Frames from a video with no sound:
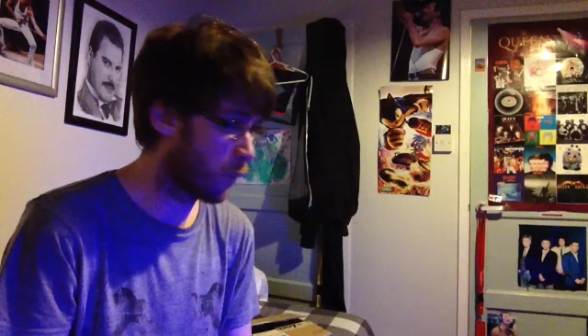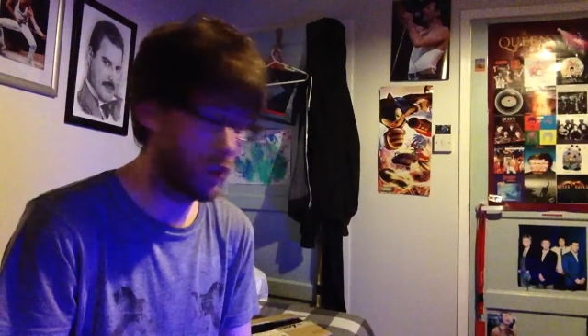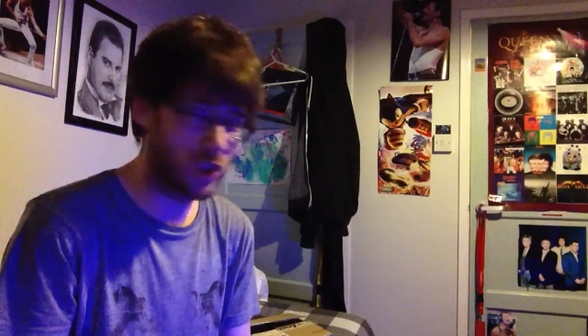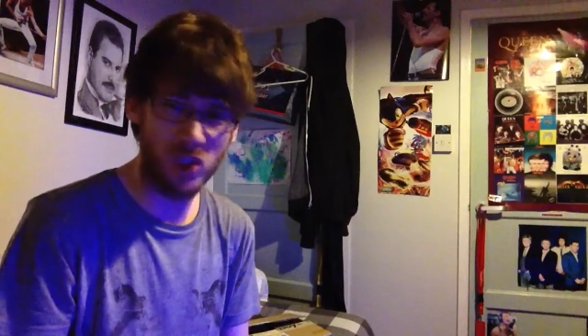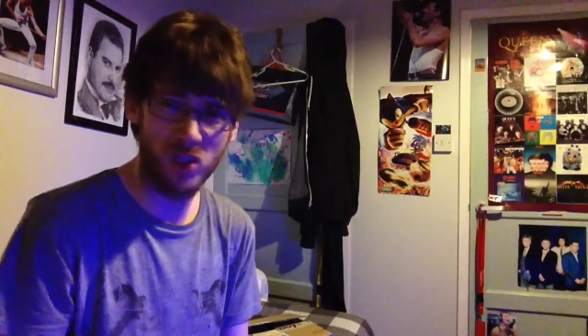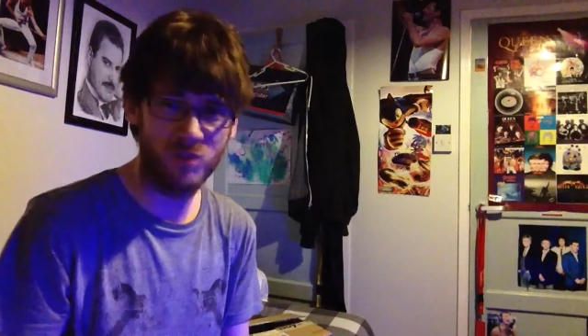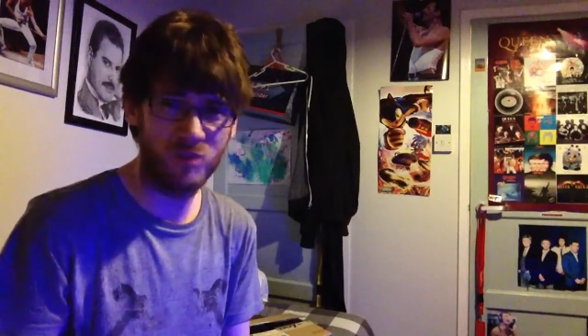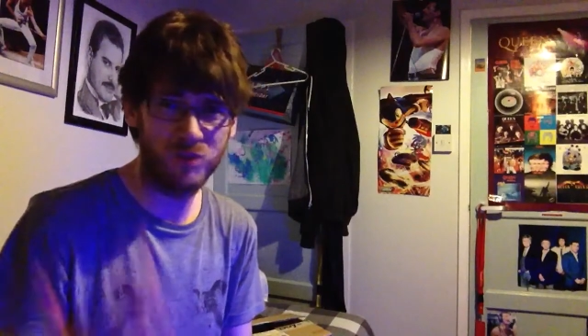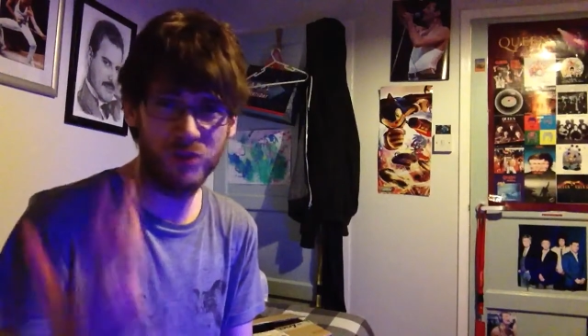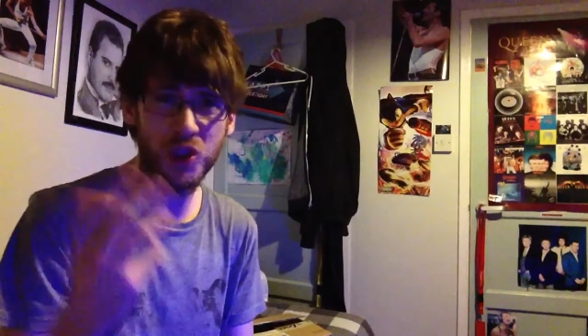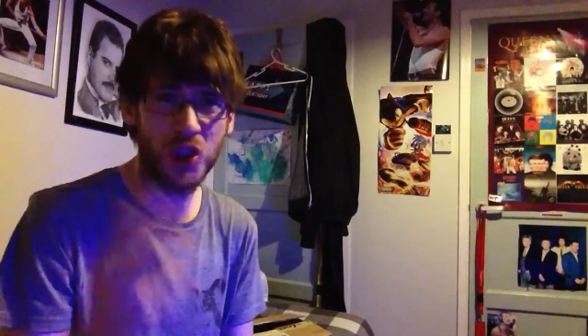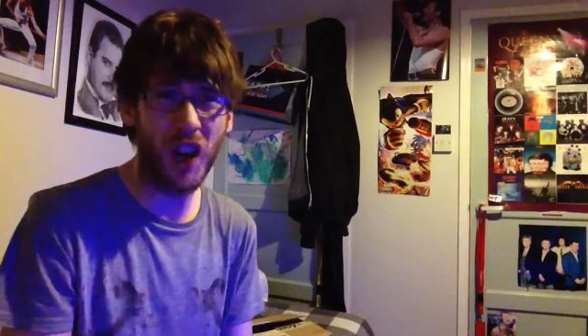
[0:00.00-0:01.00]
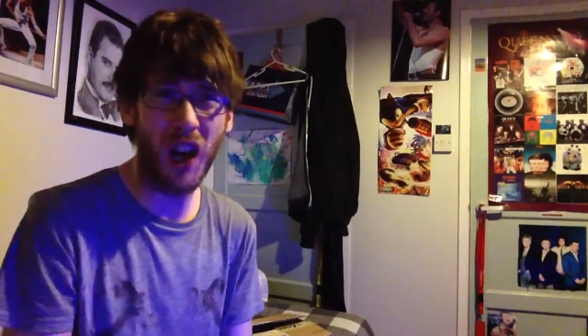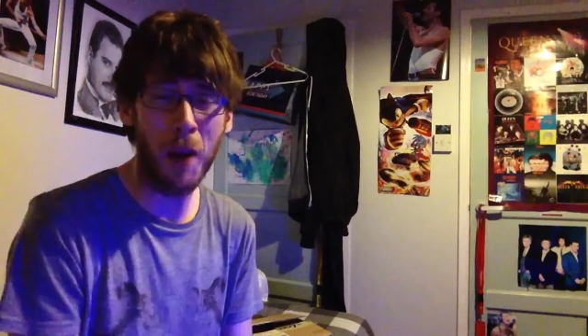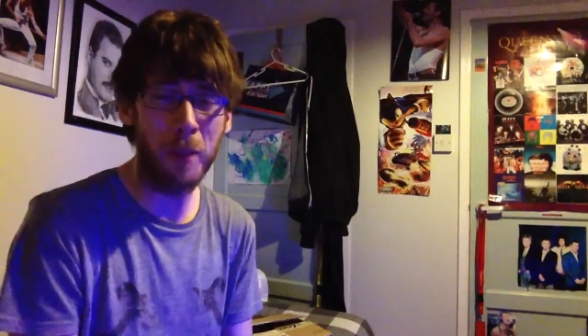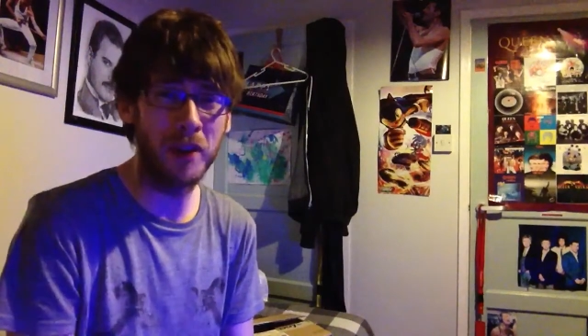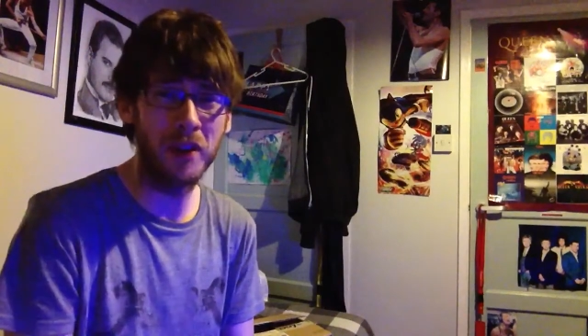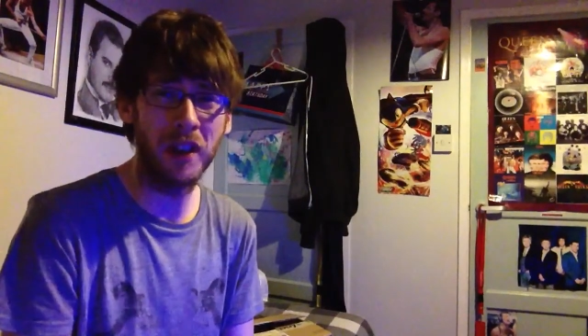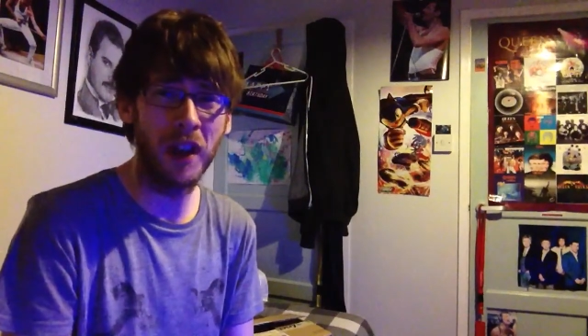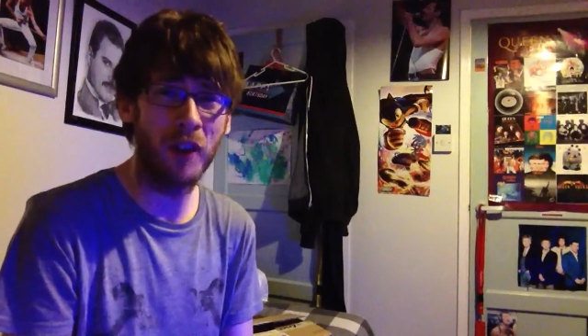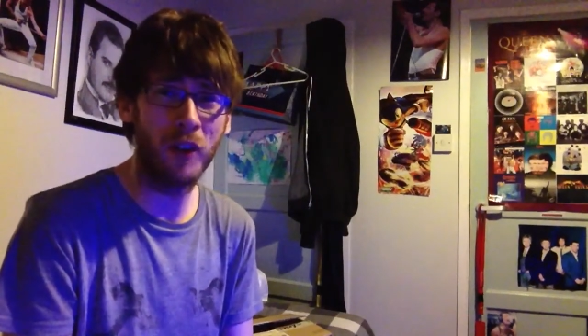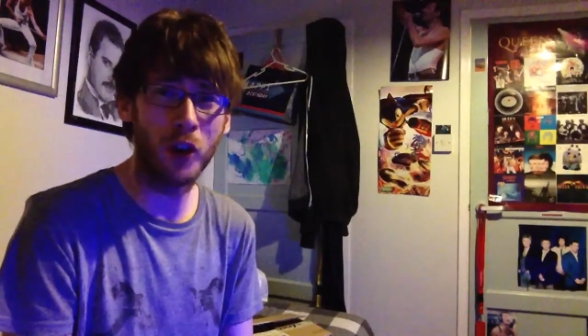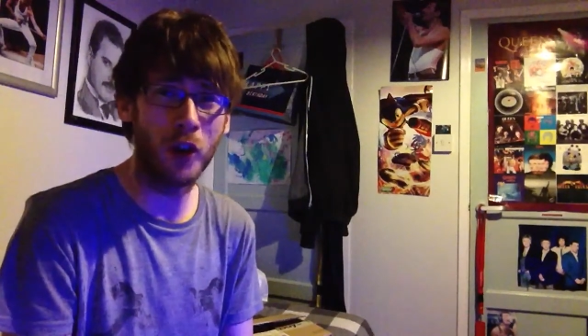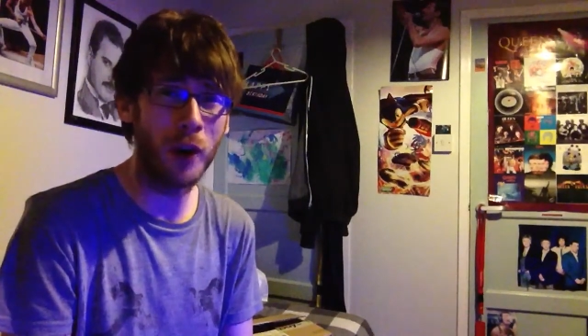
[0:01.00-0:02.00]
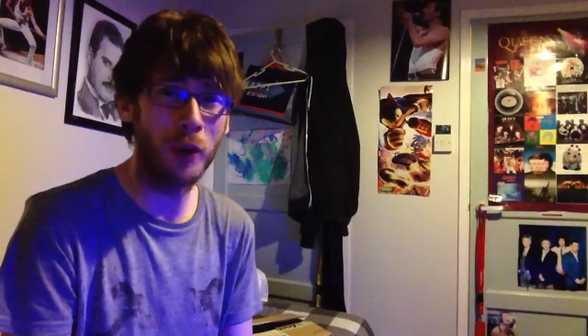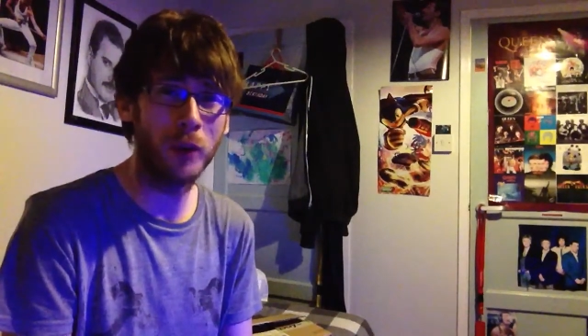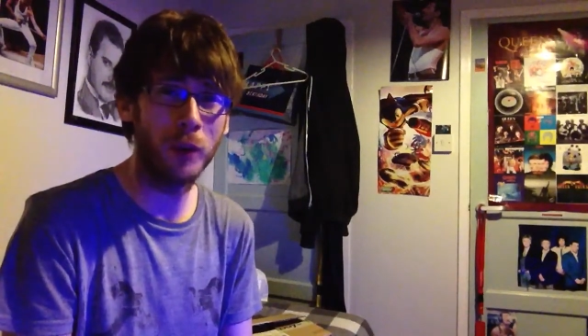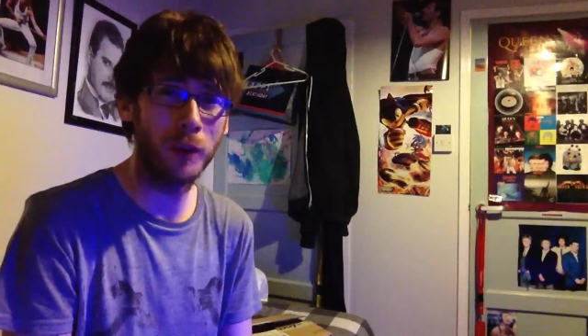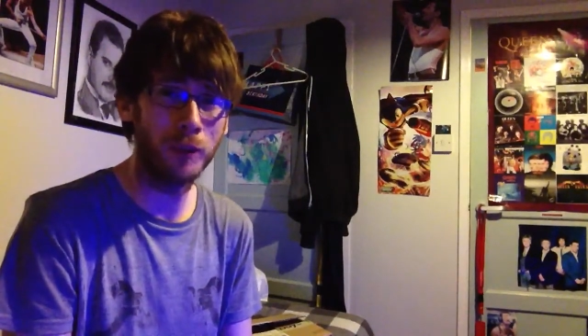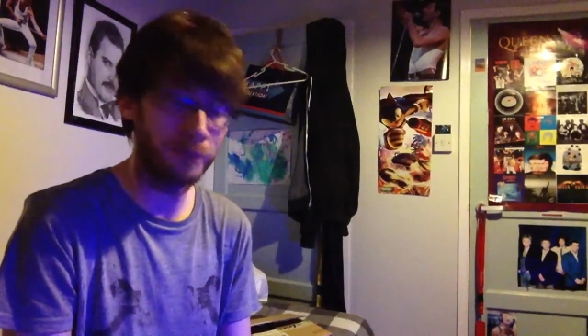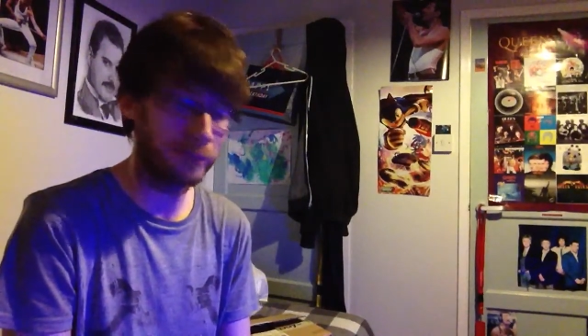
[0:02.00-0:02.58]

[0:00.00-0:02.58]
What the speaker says: just shit happened and I never got around to it.